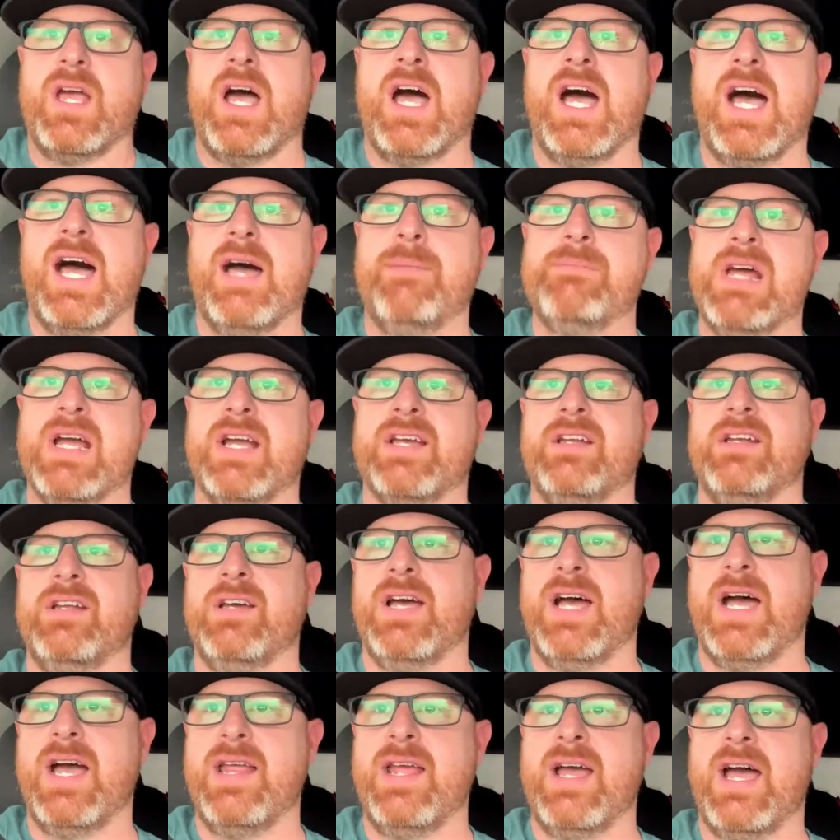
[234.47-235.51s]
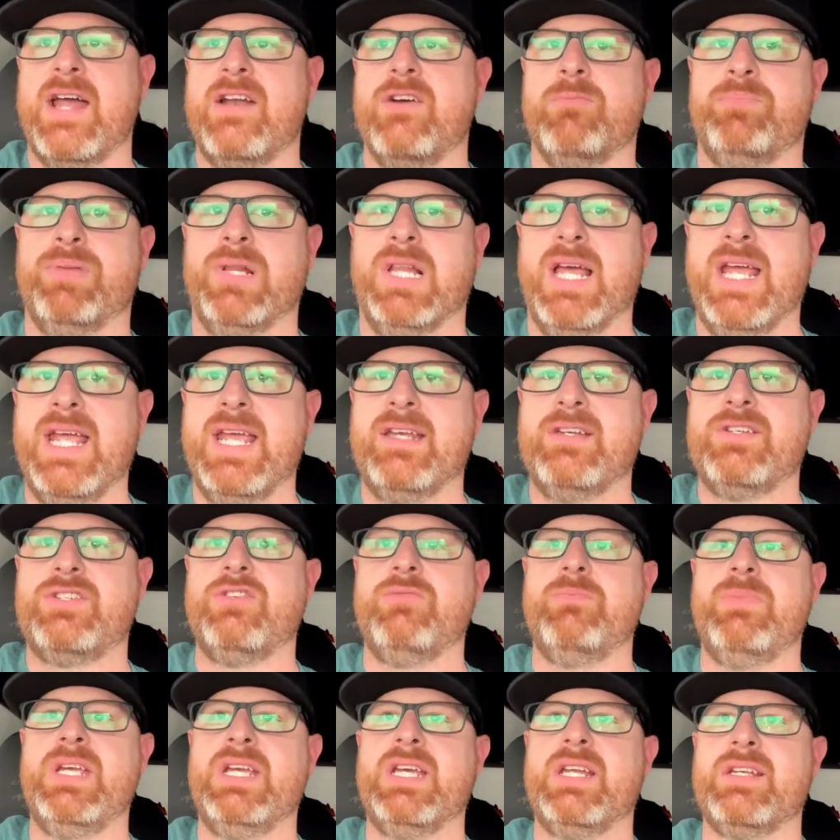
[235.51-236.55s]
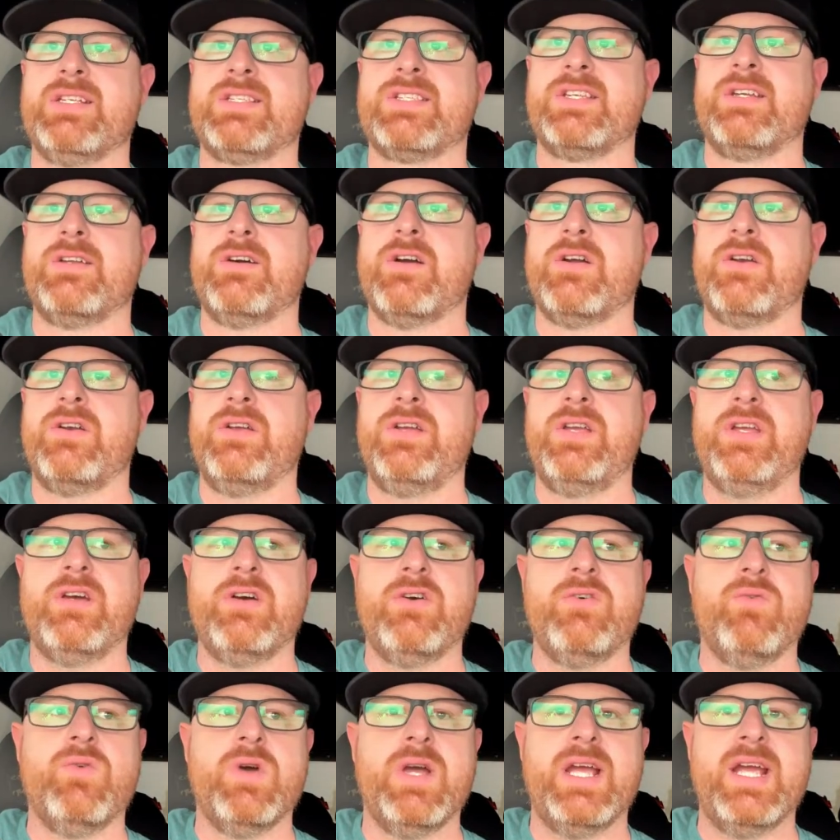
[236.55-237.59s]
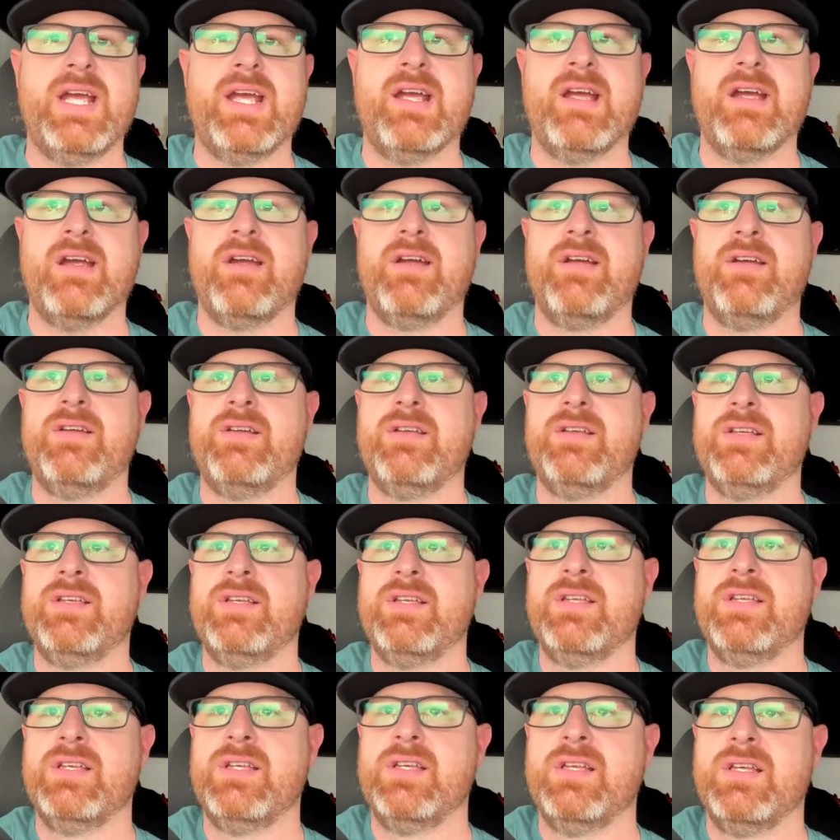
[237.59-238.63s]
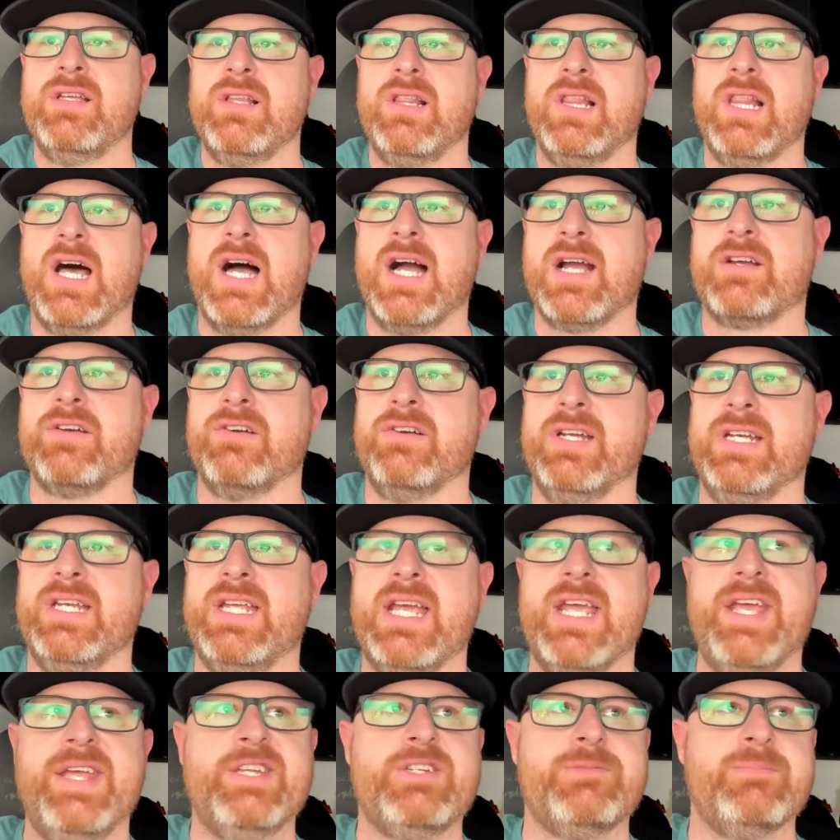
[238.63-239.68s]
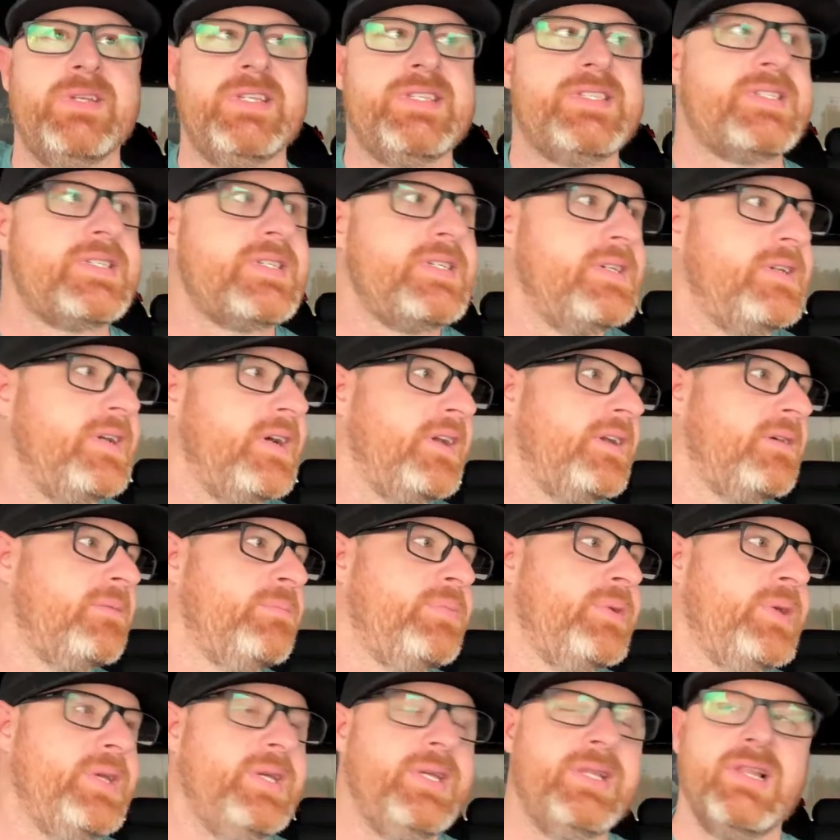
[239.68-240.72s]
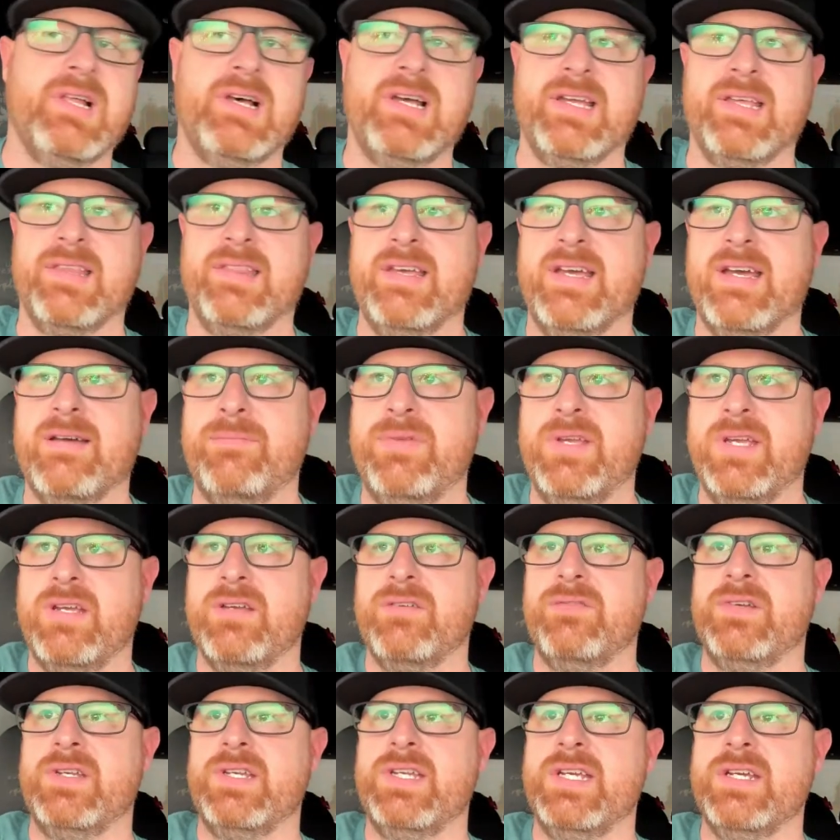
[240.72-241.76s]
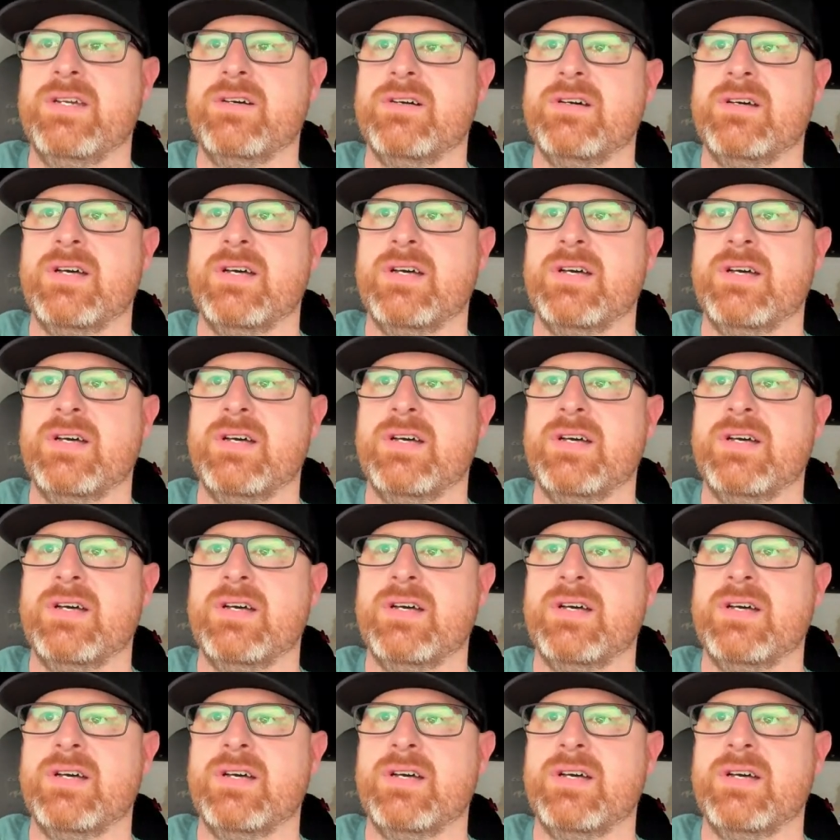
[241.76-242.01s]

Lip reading: I'm not gonna. I don't plan to be in a scenario where locker engagement's gonna be like that big of a deal.